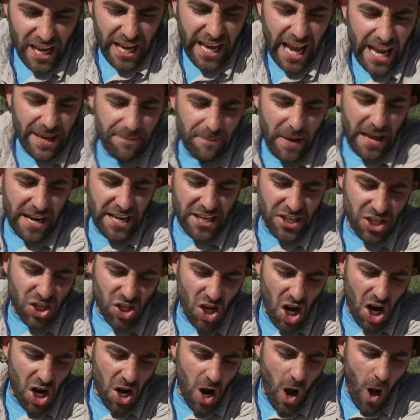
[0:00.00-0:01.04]
like I'm getting
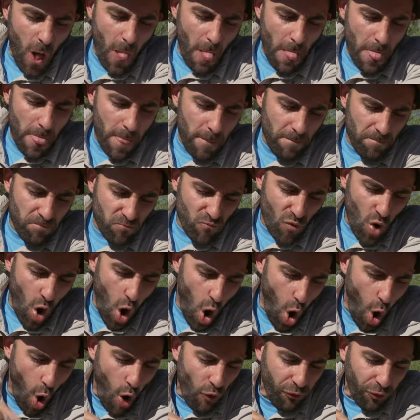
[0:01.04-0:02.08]
stung
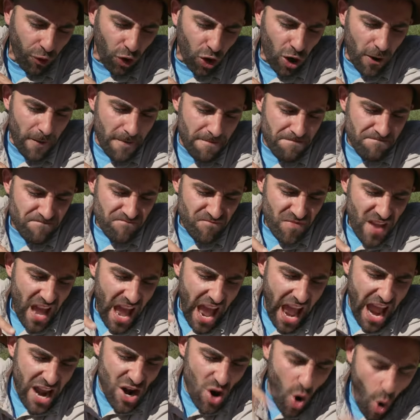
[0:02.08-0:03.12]
over
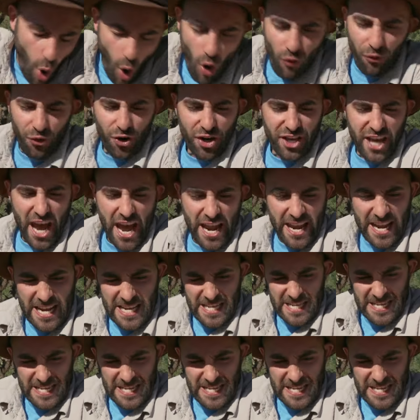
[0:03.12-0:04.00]
and over again.